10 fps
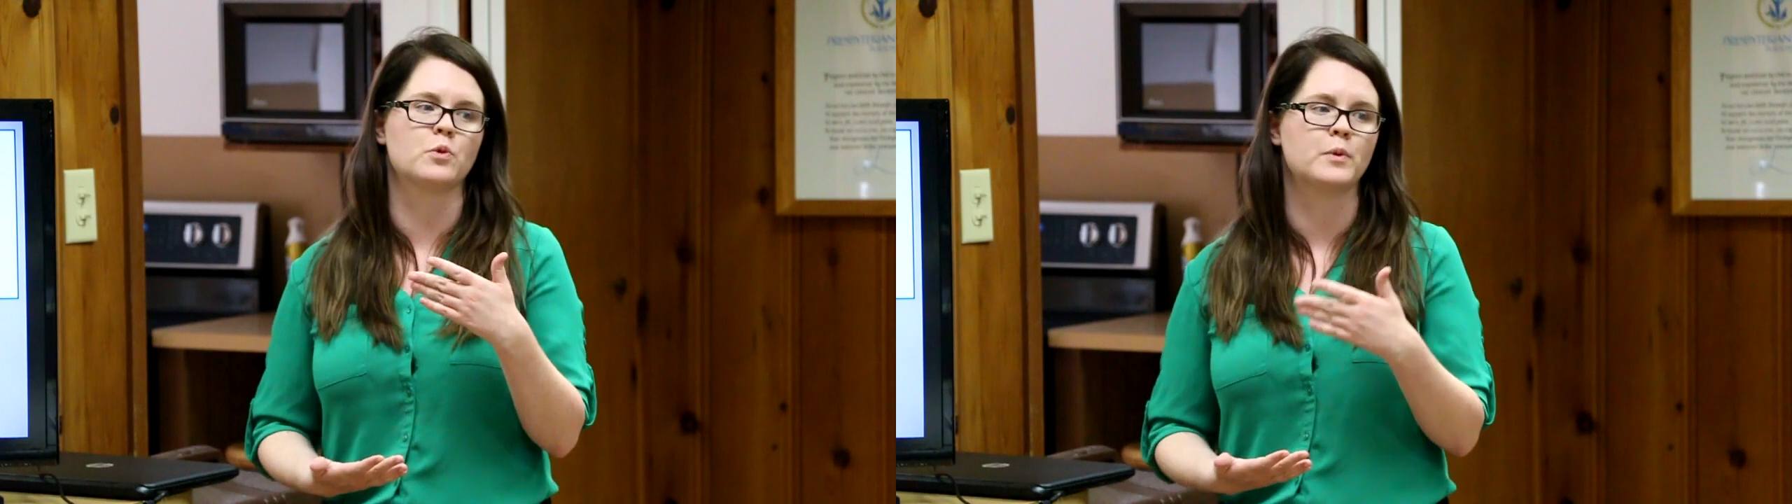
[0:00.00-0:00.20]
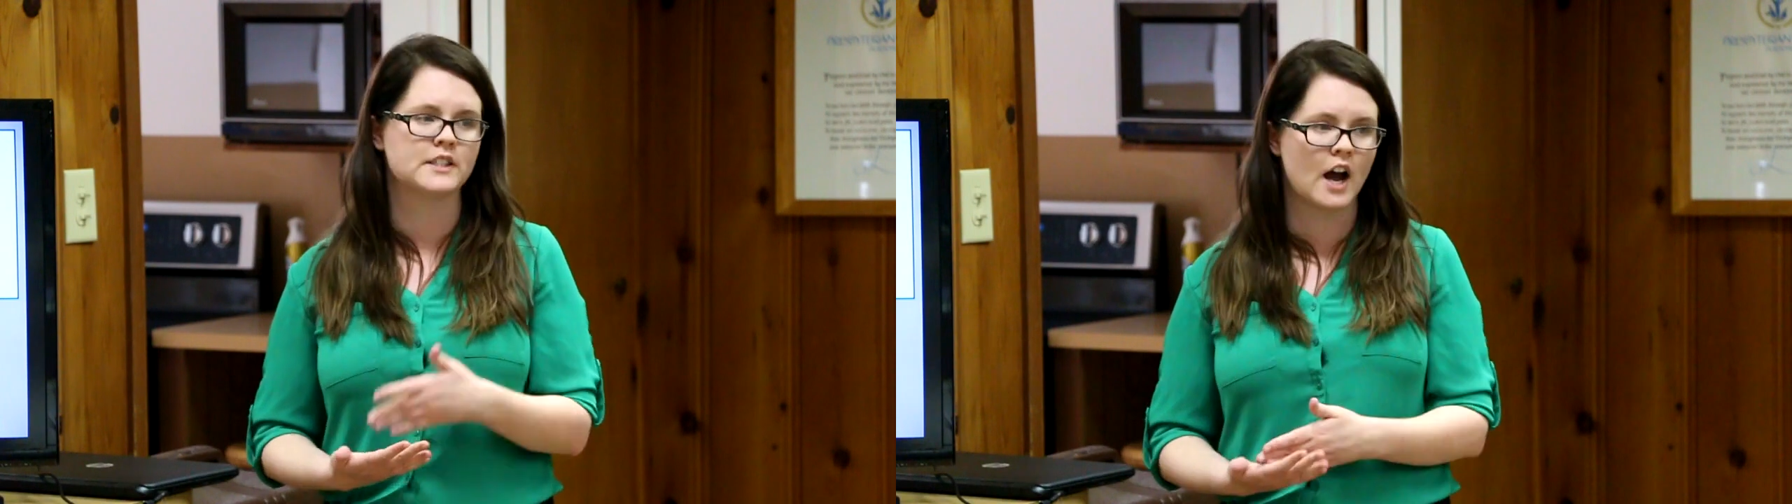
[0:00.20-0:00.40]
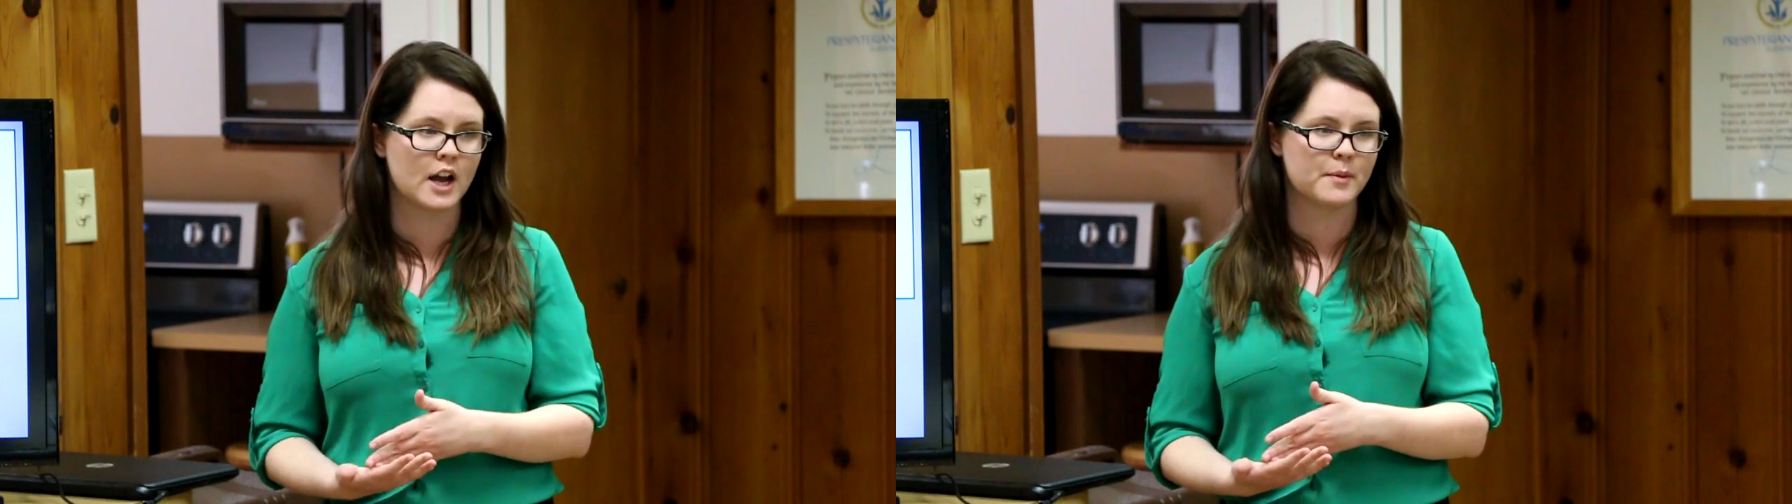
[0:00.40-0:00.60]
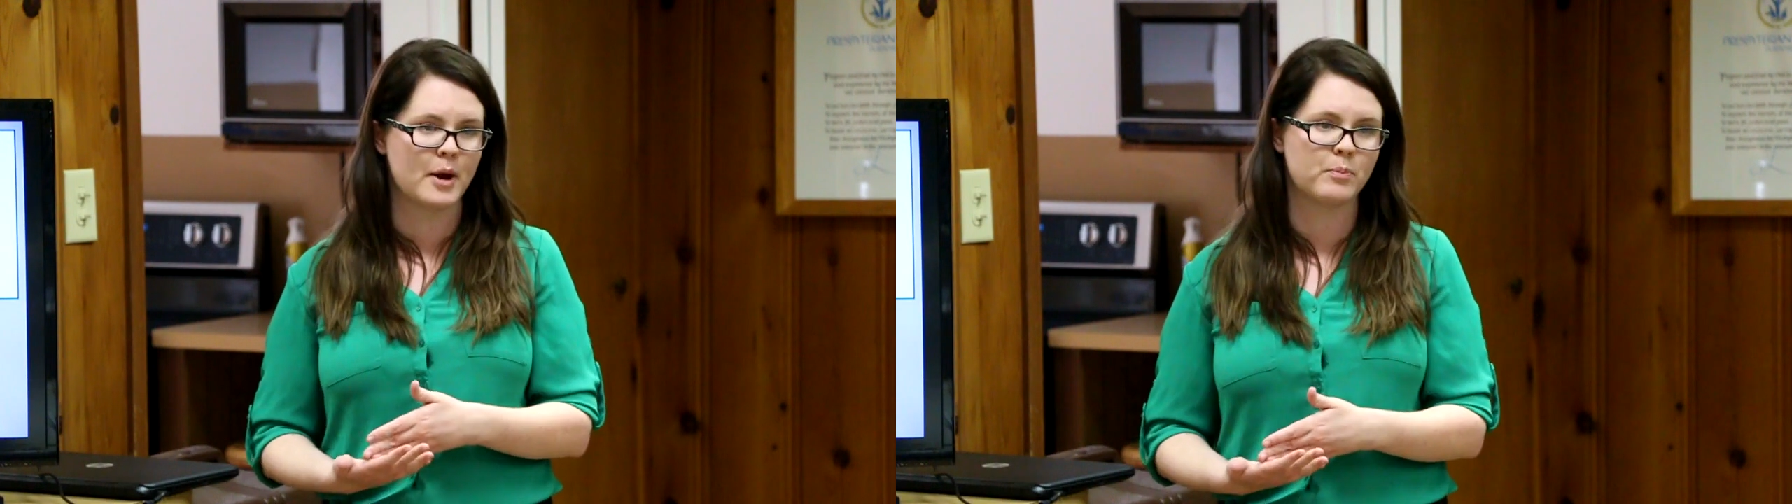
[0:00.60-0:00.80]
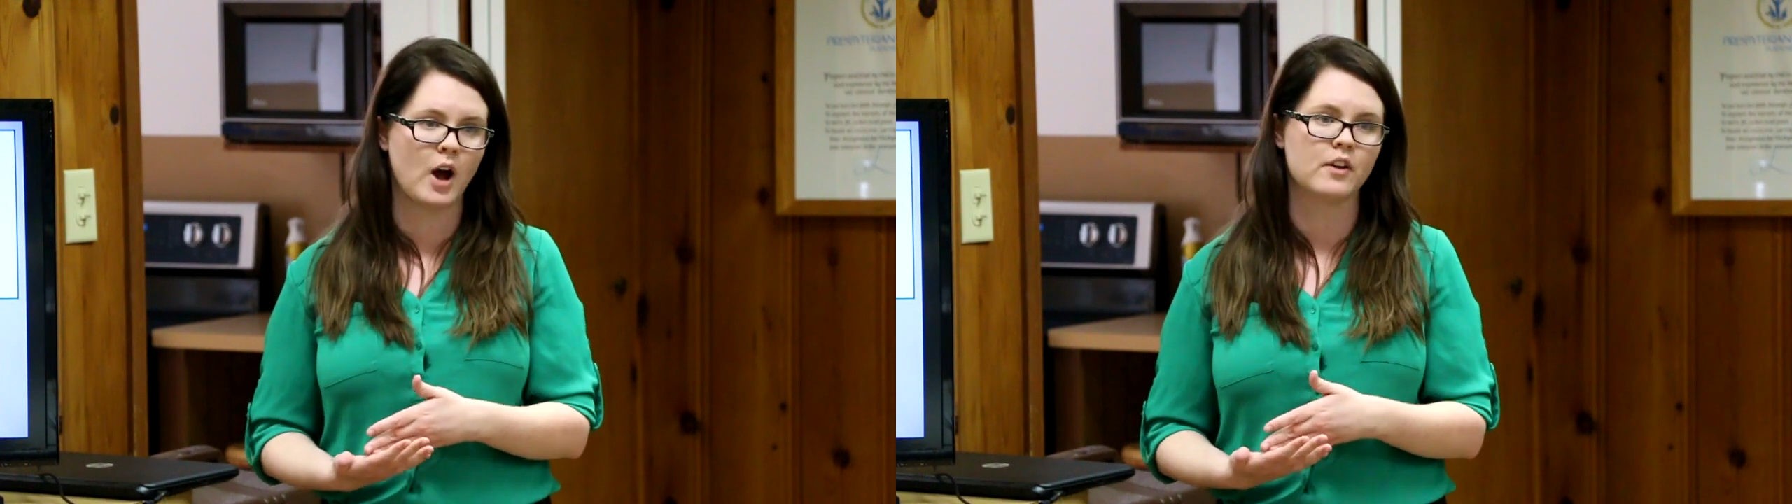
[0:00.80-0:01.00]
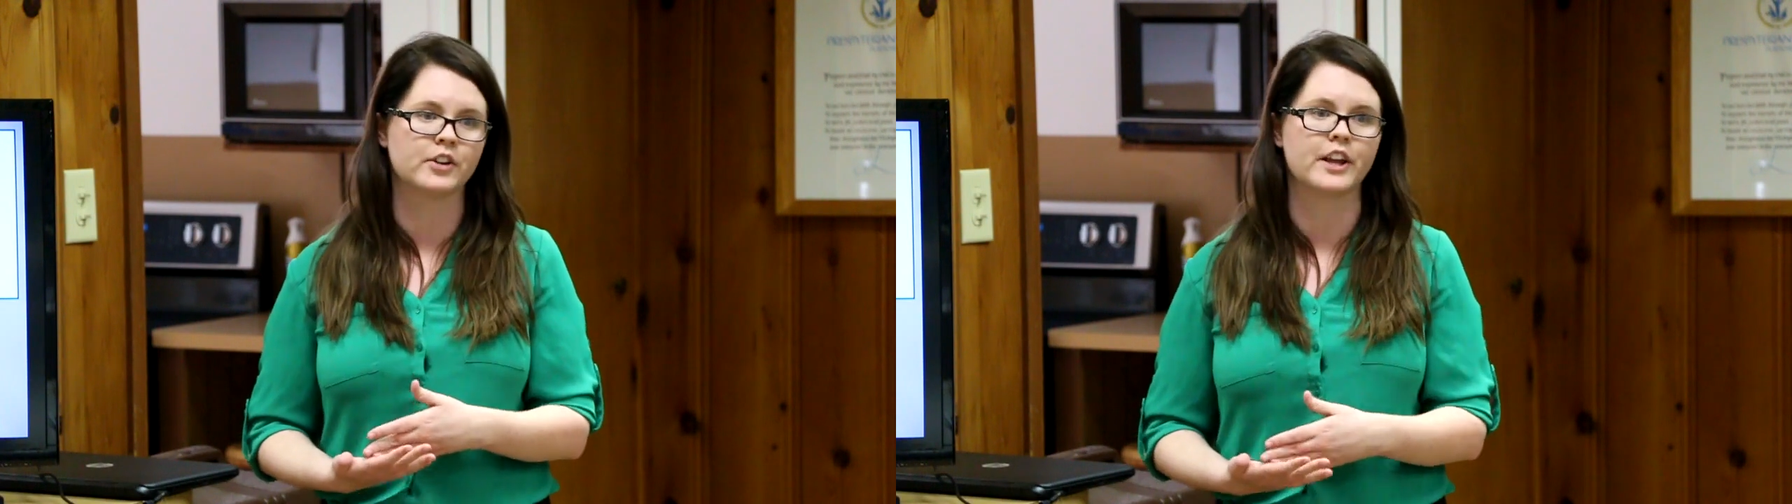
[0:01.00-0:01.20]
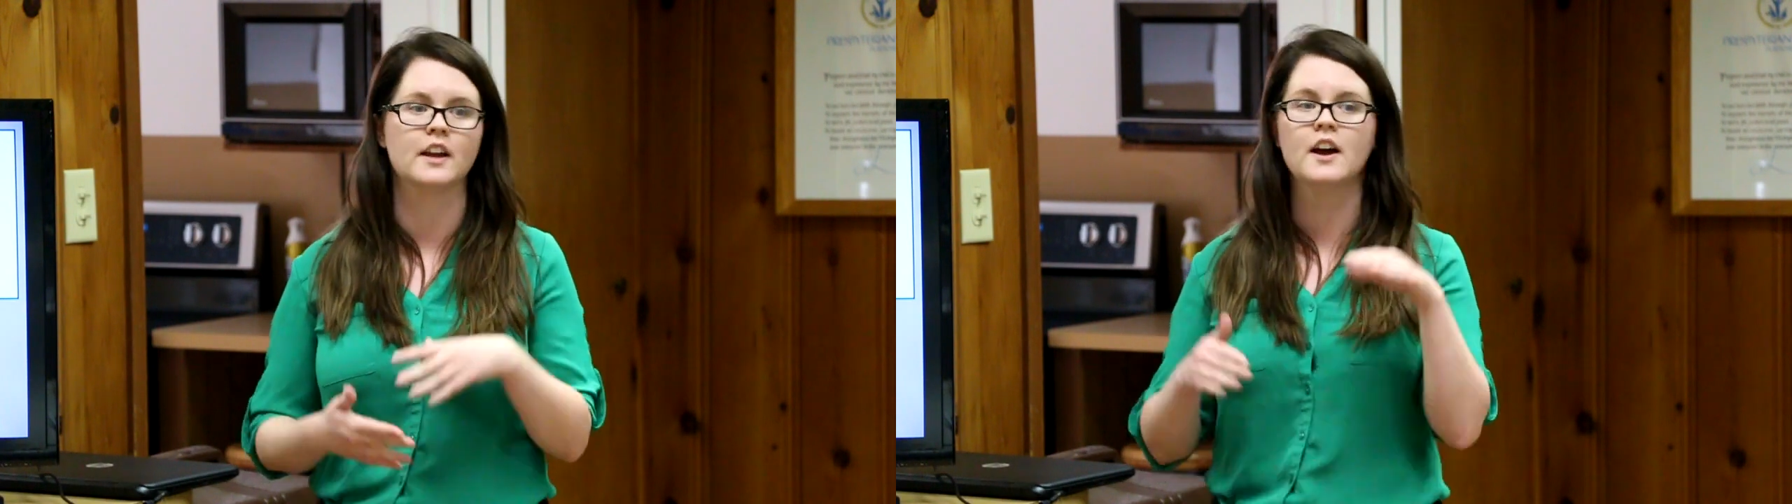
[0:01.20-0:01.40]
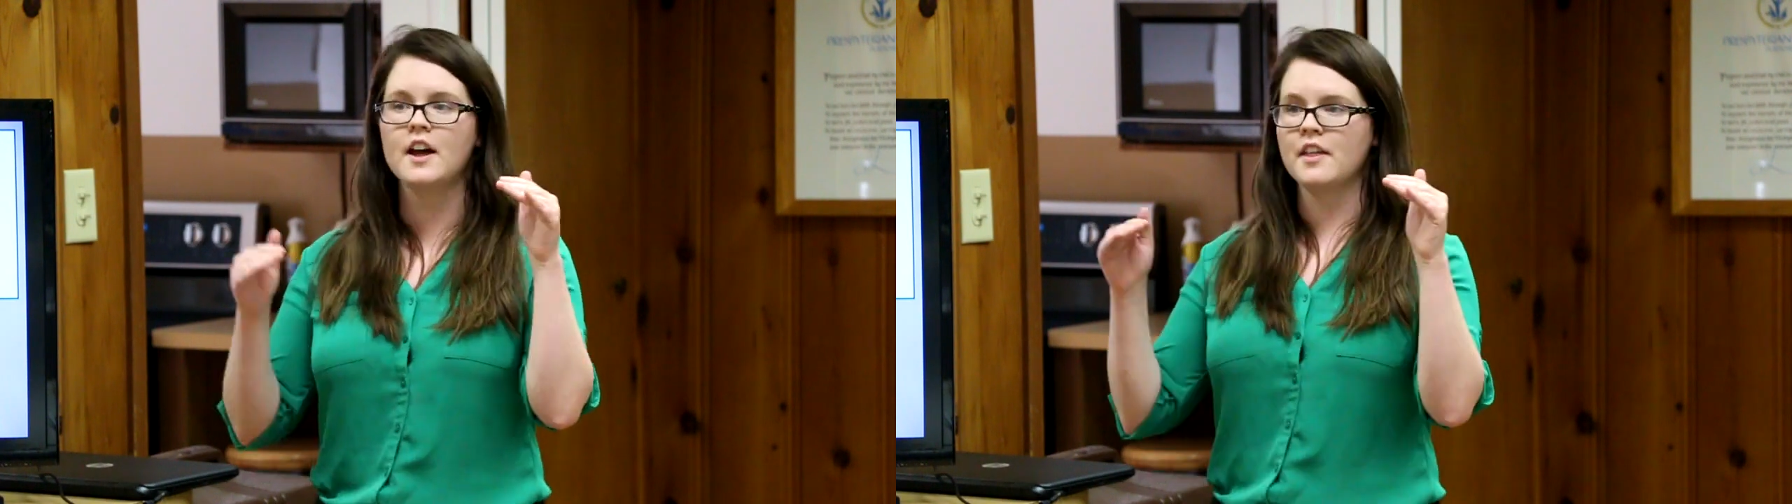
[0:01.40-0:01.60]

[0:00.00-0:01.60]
when we talk about poverty,